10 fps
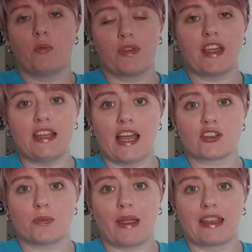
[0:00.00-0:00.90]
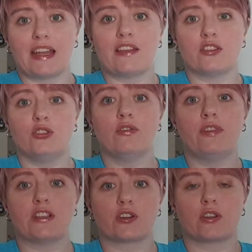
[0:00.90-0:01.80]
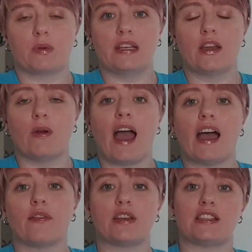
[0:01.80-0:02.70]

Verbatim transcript: Within Azure Migrate, the new feature that we now have